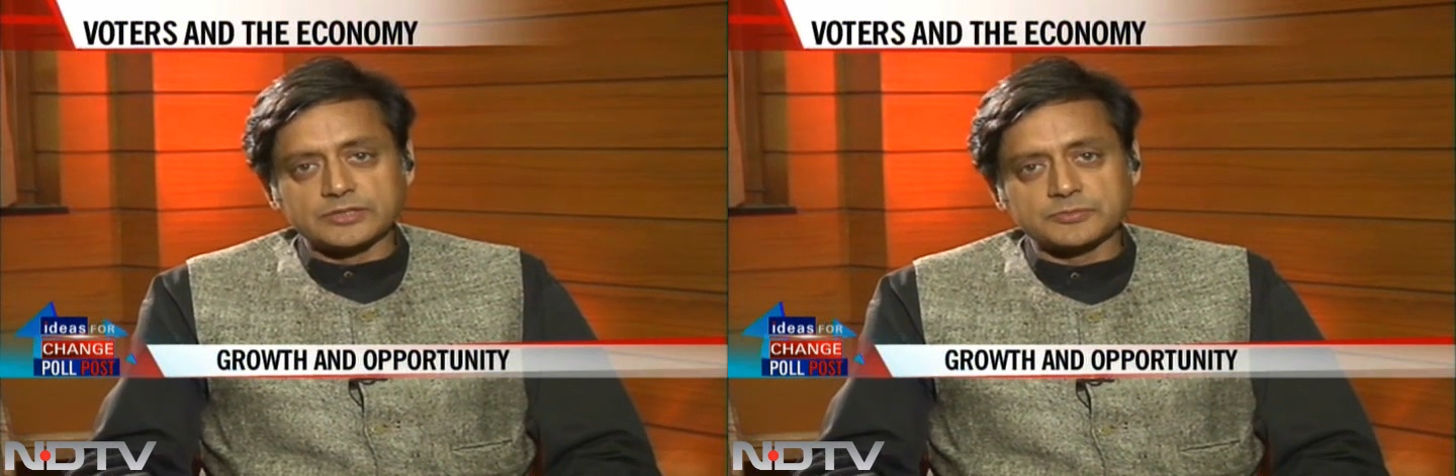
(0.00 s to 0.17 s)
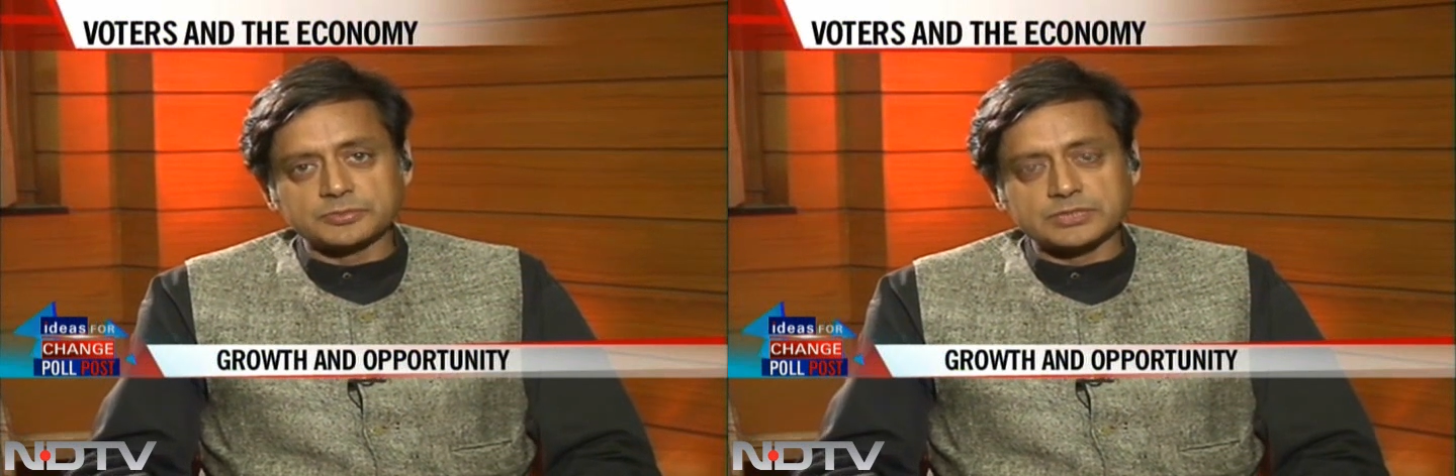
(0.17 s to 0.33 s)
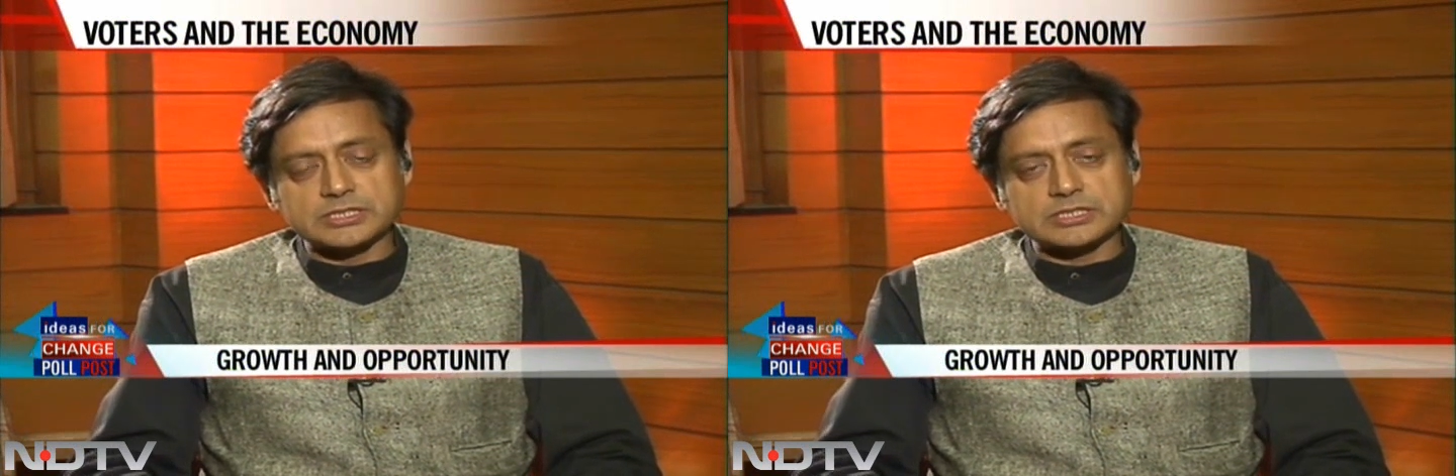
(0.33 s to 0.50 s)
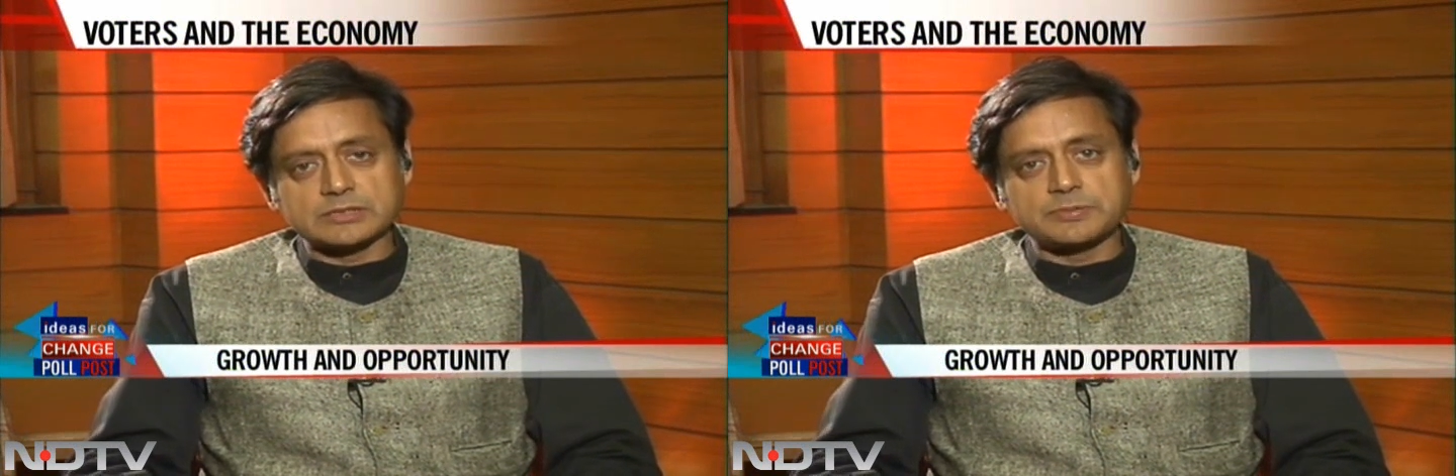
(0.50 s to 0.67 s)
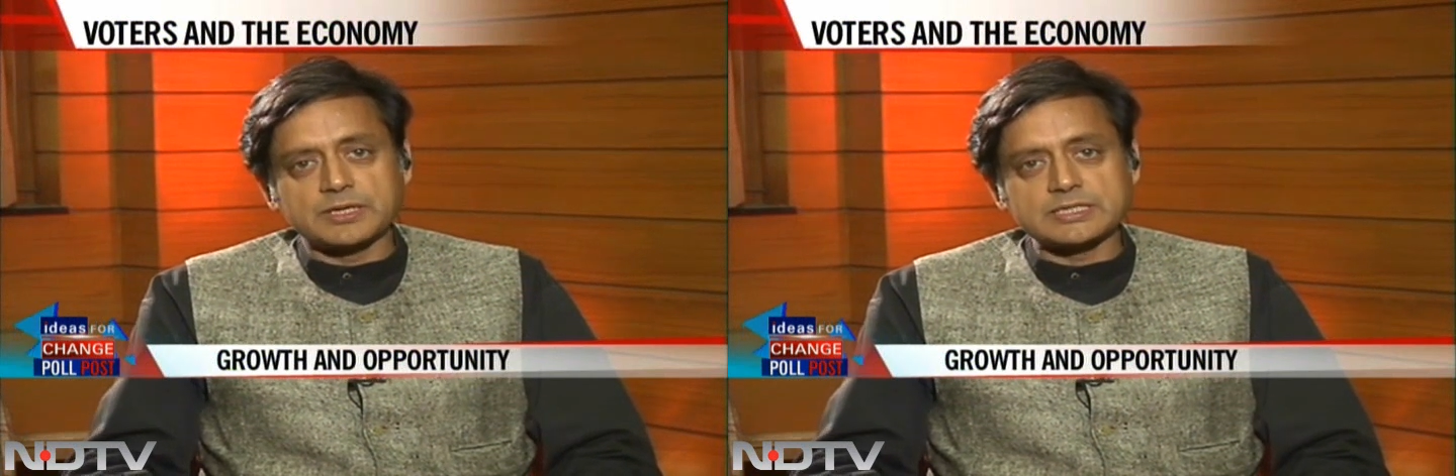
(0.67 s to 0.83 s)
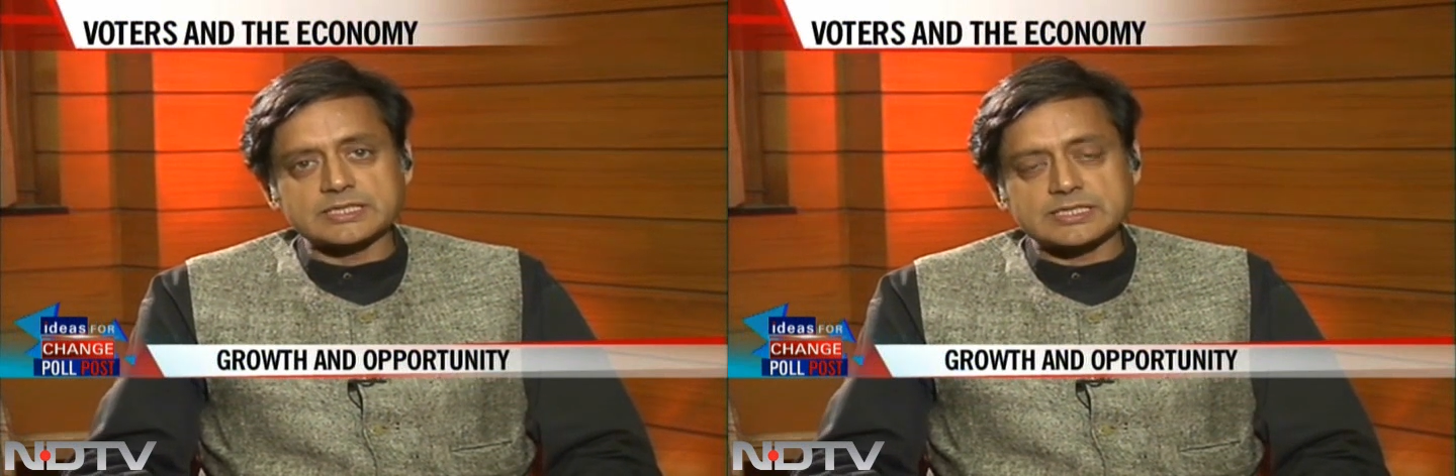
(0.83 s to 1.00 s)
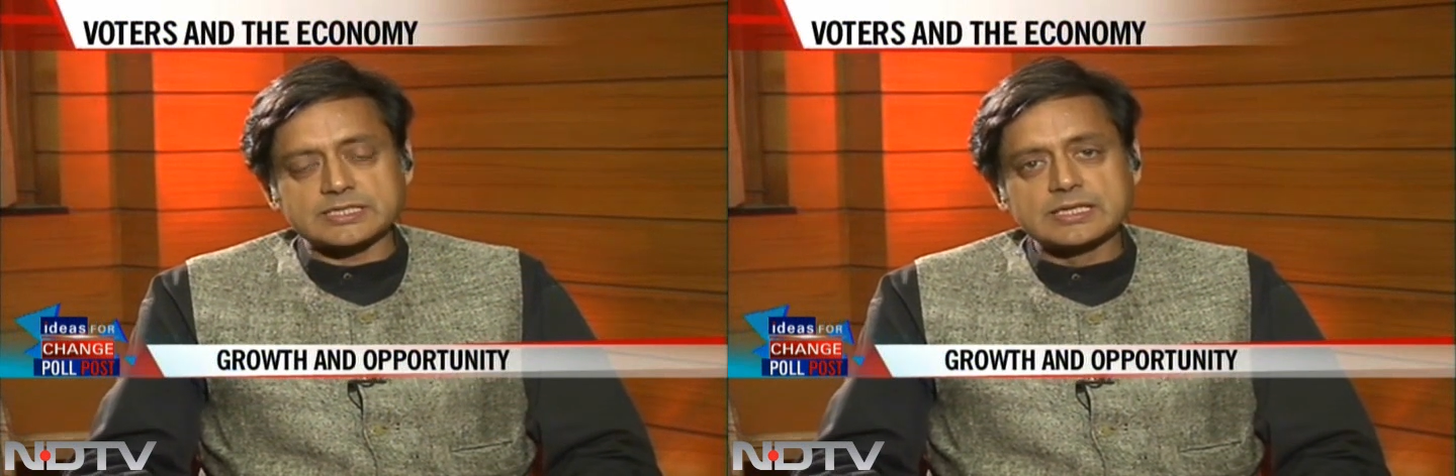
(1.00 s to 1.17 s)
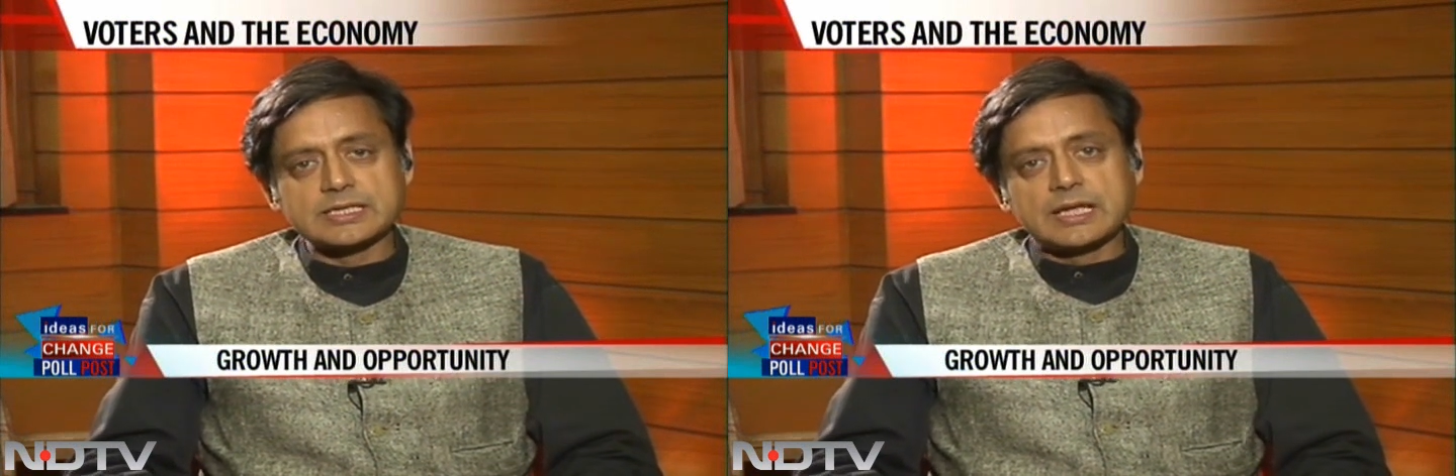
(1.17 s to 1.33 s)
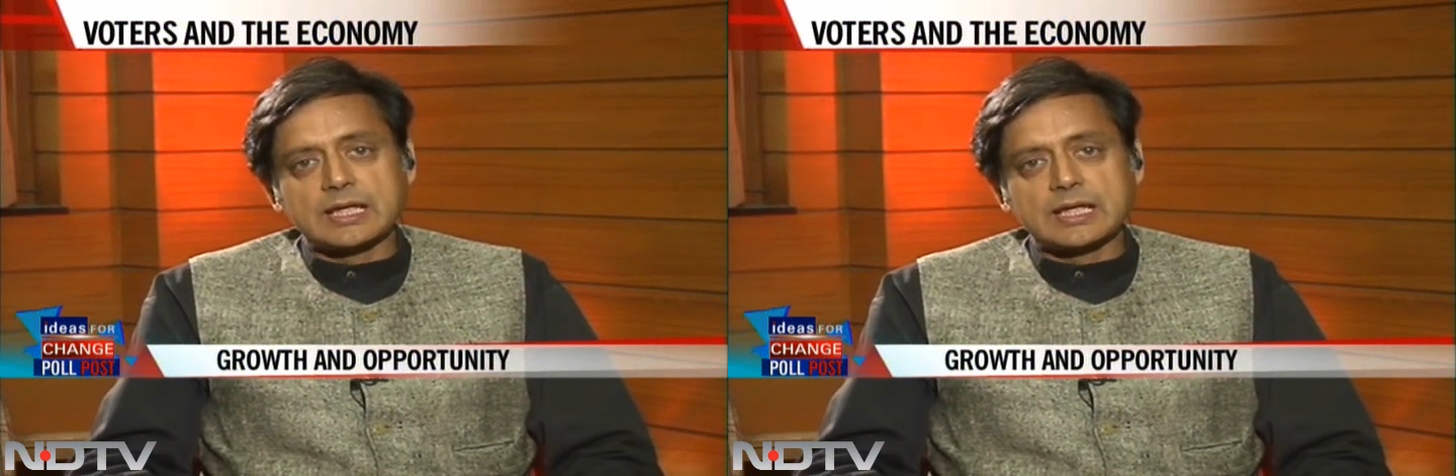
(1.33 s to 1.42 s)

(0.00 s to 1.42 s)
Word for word: different political parties.